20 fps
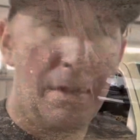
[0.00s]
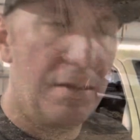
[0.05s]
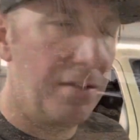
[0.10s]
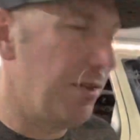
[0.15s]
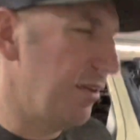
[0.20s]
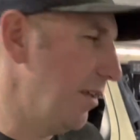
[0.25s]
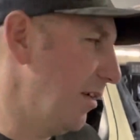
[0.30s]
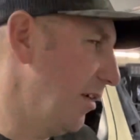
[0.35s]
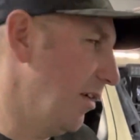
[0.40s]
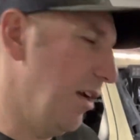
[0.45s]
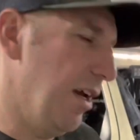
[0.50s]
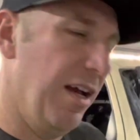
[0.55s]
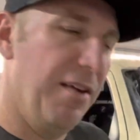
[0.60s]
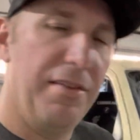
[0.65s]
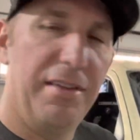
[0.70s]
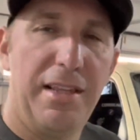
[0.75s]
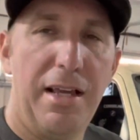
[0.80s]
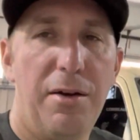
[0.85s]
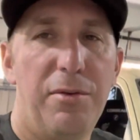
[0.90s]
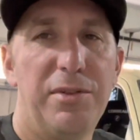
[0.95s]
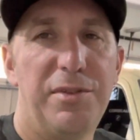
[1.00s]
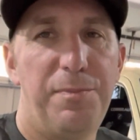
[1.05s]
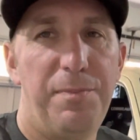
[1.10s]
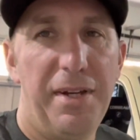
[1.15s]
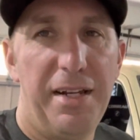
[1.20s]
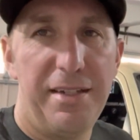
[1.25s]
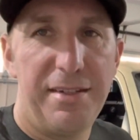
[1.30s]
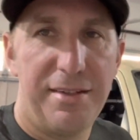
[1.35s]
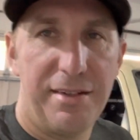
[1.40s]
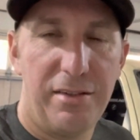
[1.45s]
So there you have it. That was
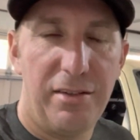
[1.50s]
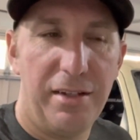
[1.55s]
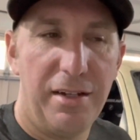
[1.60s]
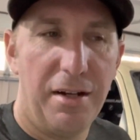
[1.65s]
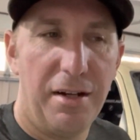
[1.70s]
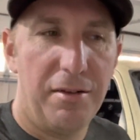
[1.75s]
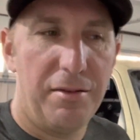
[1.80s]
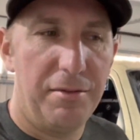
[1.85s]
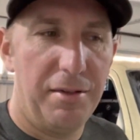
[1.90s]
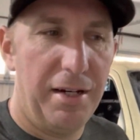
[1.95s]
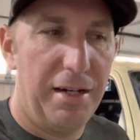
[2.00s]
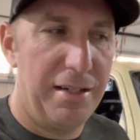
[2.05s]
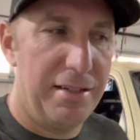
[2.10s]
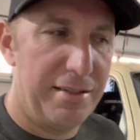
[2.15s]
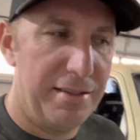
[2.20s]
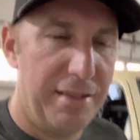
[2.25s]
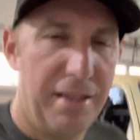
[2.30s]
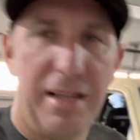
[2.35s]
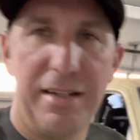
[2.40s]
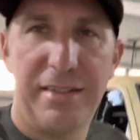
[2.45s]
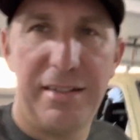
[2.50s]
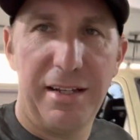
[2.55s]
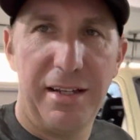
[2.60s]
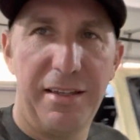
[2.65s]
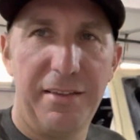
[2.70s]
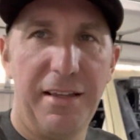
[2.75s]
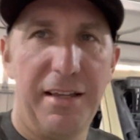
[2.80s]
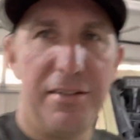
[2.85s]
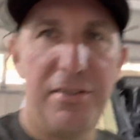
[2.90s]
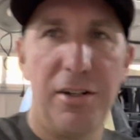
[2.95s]
basically our race.
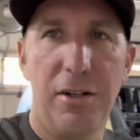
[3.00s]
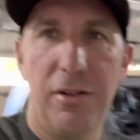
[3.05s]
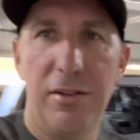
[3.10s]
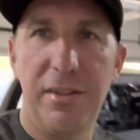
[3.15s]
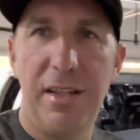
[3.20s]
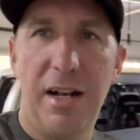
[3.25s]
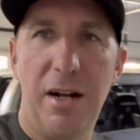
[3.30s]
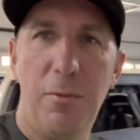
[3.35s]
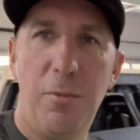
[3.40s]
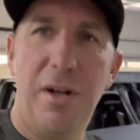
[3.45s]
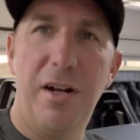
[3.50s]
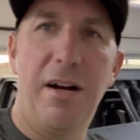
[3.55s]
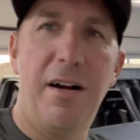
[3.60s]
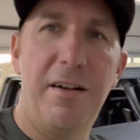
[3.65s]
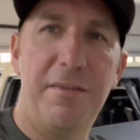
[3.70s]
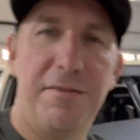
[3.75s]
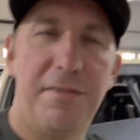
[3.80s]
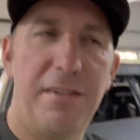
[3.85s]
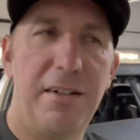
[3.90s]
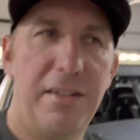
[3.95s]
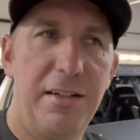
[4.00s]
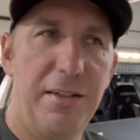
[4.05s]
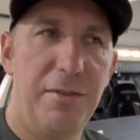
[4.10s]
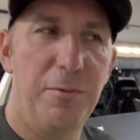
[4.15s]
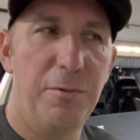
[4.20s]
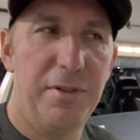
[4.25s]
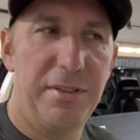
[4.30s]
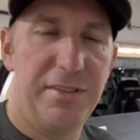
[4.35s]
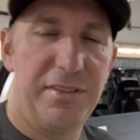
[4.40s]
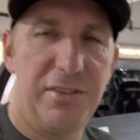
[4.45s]
That turn that I went off
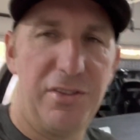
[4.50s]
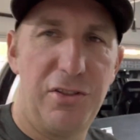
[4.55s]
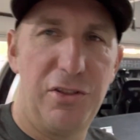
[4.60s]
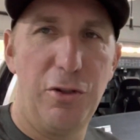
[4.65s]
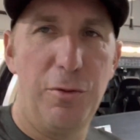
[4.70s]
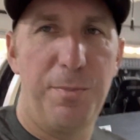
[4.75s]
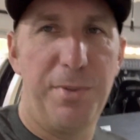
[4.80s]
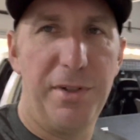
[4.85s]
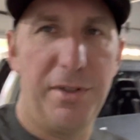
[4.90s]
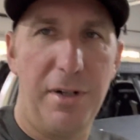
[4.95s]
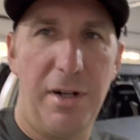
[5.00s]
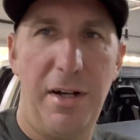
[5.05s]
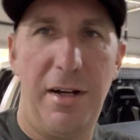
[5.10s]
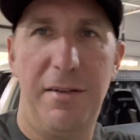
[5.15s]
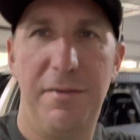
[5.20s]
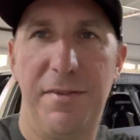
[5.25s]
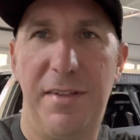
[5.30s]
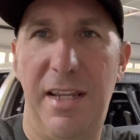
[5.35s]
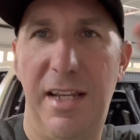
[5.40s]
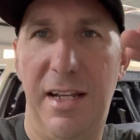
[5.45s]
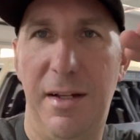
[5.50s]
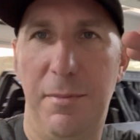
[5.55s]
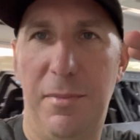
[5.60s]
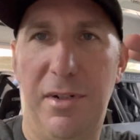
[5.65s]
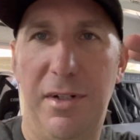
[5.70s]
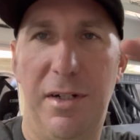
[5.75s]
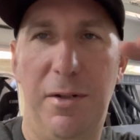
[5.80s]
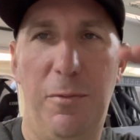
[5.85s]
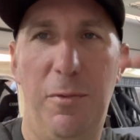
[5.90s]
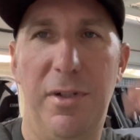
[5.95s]
on was super off
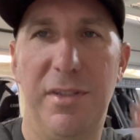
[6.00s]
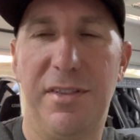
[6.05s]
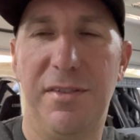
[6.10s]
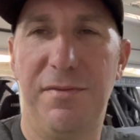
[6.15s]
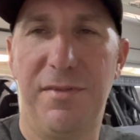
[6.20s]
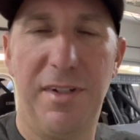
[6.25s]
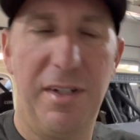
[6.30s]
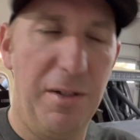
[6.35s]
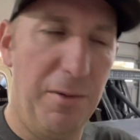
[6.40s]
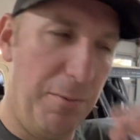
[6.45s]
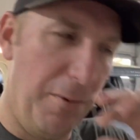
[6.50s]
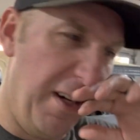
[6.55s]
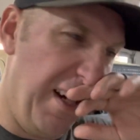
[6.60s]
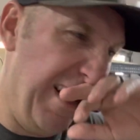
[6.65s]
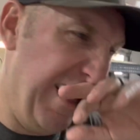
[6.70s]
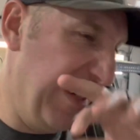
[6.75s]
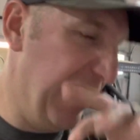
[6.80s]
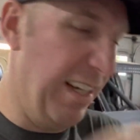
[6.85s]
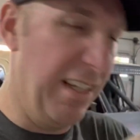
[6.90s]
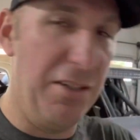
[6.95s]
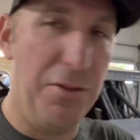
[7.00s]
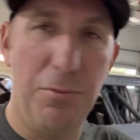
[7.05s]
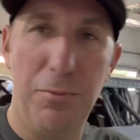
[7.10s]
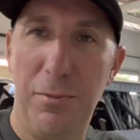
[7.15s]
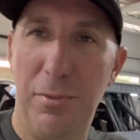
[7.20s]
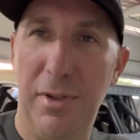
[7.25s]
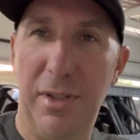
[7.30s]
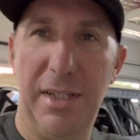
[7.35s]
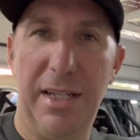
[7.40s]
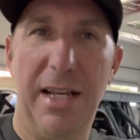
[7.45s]
camber. It wasn't very wide, and you
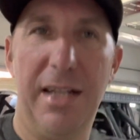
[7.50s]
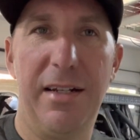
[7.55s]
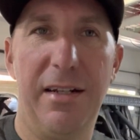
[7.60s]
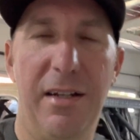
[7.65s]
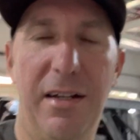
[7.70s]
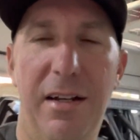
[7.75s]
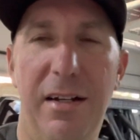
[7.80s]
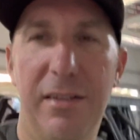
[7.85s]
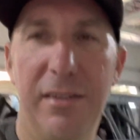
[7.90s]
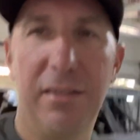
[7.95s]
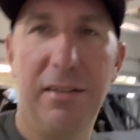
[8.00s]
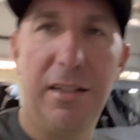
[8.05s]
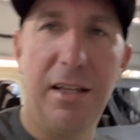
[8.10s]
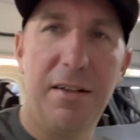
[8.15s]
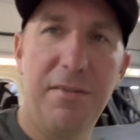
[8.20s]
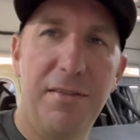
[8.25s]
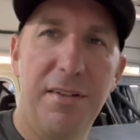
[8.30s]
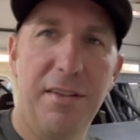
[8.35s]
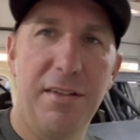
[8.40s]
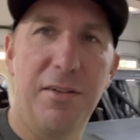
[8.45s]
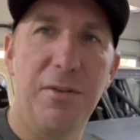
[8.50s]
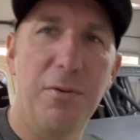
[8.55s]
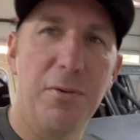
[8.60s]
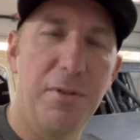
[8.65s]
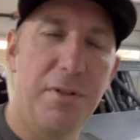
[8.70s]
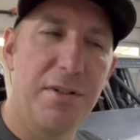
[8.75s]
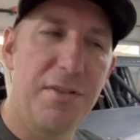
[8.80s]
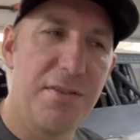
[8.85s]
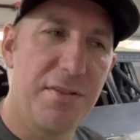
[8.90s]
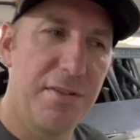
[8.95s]
really had to hug the left of the
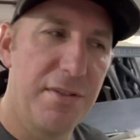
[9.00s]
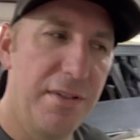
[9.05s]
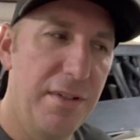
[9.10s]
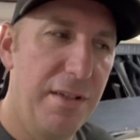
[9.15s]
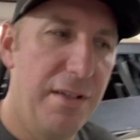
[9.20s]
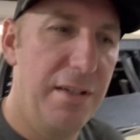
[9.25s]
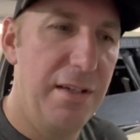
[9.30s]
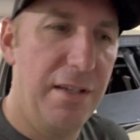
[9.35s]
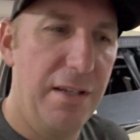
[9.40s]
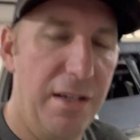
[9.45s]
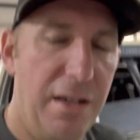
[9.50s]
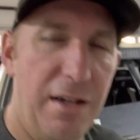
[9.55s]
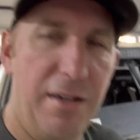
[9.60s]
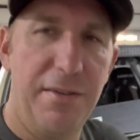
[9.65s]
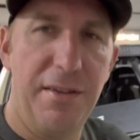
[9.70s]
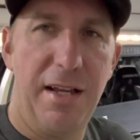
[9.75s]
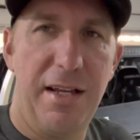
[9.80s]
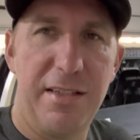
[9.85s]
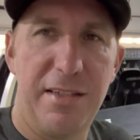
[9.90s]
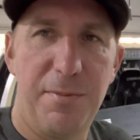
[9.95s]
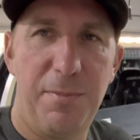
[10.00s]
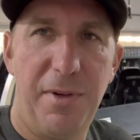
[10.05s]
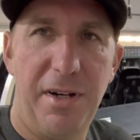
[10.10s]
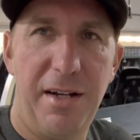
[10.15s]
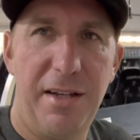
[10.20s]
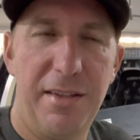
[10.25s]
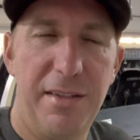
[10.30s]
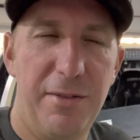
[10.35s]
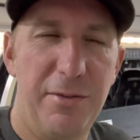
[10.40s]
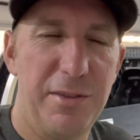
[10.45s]
course on that
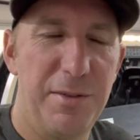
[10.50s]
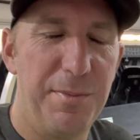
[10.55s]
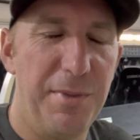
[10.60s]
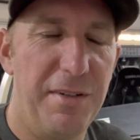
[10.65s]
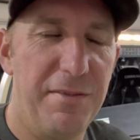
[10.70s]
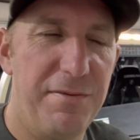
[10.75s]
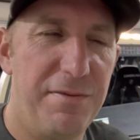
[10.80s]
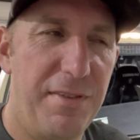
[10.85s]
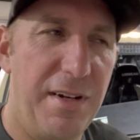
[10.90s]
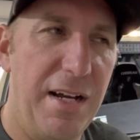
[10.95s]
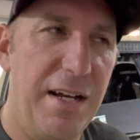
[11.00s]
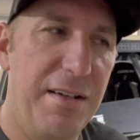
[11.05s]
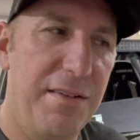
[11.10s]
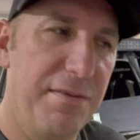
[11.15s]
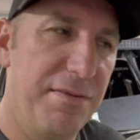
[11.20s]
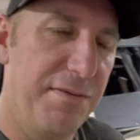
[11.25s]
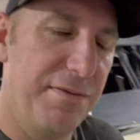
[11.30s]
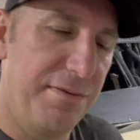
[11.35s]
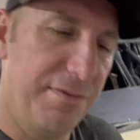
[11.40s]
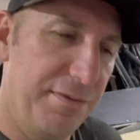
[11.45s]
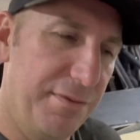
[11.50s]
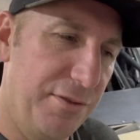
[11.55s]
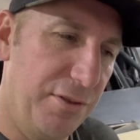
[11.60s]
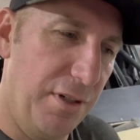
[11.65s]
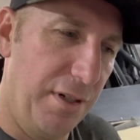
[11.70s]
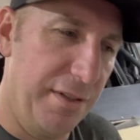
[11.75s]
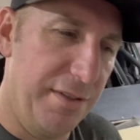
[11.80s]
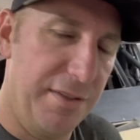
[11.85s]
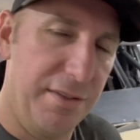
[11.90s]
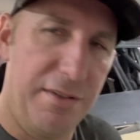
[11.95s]
spot. There was about 5
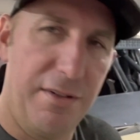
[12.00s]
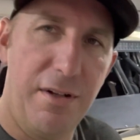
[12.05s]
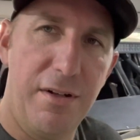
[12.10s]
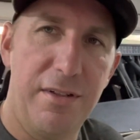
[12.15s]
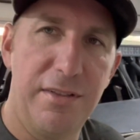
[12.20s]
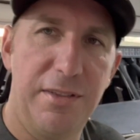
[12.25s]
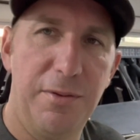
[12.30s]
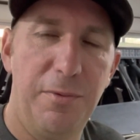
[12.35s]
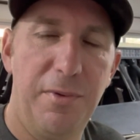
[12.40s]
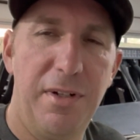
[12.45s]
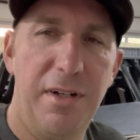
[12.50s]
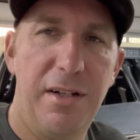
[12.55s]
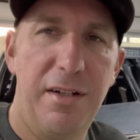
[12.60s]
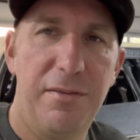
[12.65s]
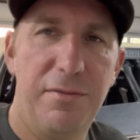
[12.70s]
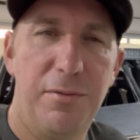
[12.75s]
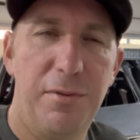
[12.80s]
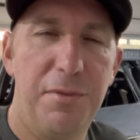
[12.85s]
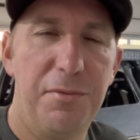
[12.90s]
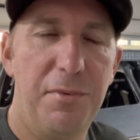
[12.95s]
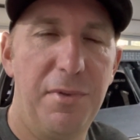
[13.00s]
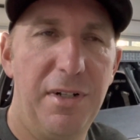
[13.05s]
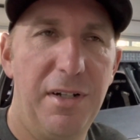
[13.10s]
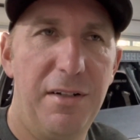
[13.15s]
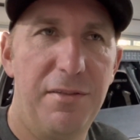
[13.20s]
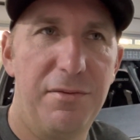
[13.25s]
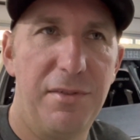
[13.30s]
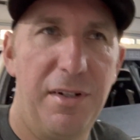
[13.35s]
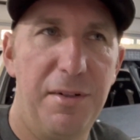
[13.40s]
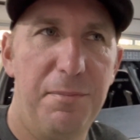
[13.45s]
trucks and cars that went off. One went
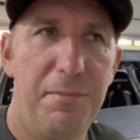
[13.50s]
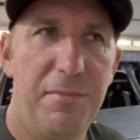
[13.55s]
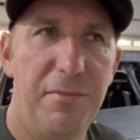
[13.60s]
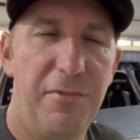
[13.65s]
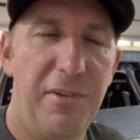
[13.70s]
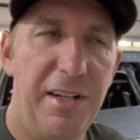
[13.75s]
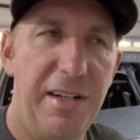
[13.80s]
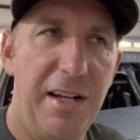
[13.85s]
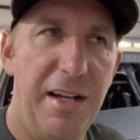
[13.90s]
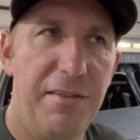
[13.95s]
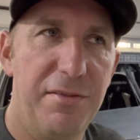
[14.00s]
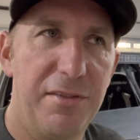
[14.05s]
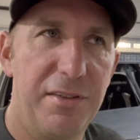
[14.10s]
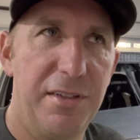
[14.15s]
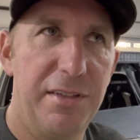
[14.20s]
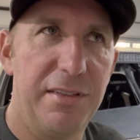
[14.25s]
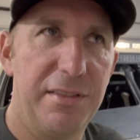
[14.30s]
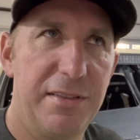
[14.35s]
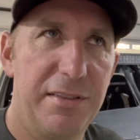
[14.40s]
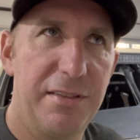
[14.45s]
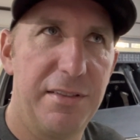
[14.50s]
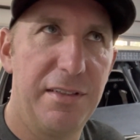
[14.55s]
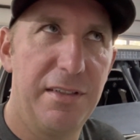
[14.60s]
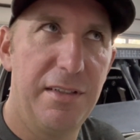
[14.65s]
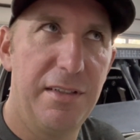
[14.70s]
off right after us.